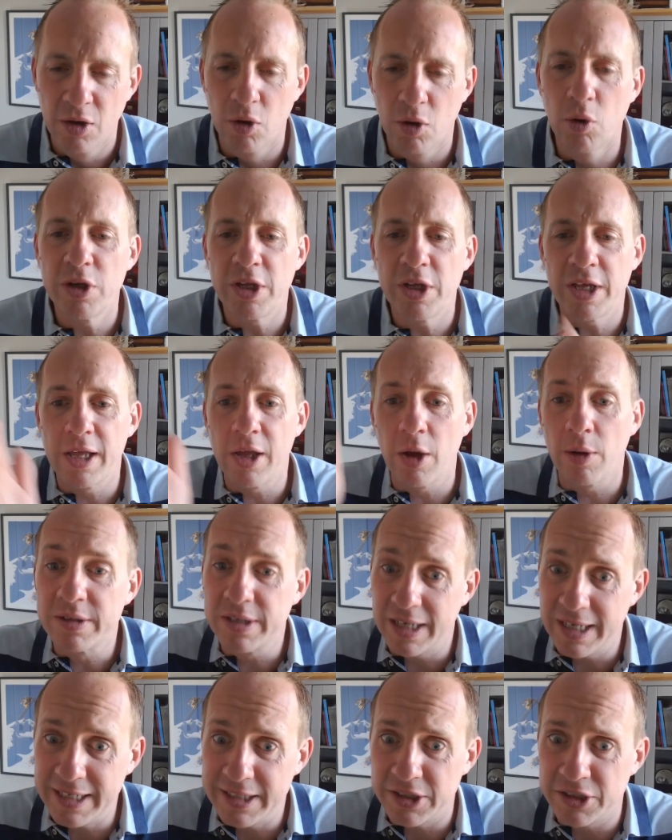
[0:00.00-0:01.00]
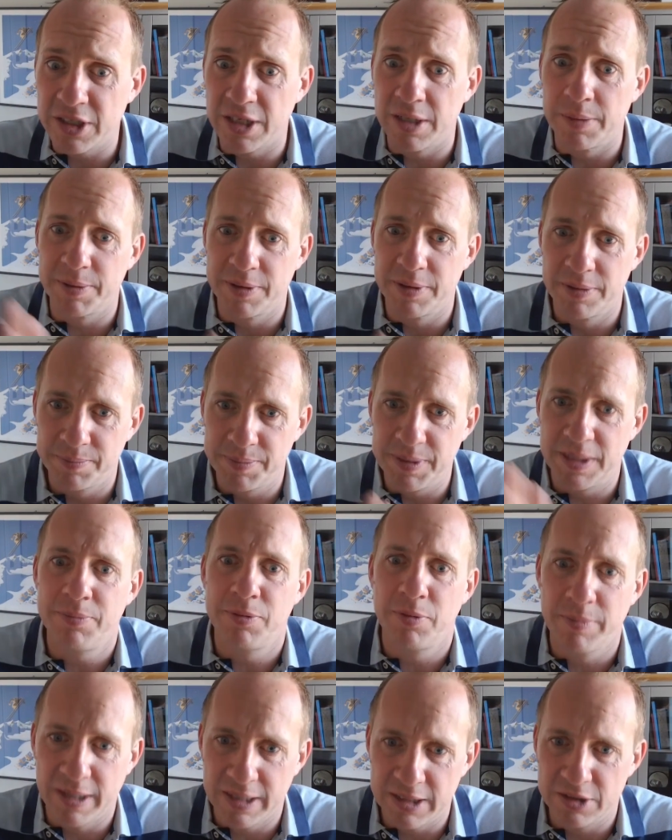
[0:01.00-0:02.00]
or you can go into leadership and
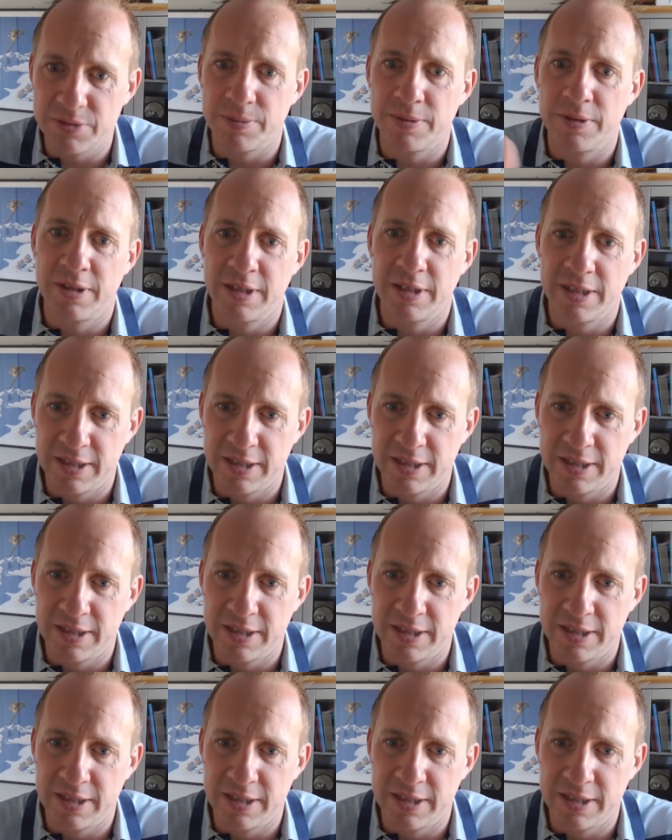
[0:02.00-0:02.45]
people management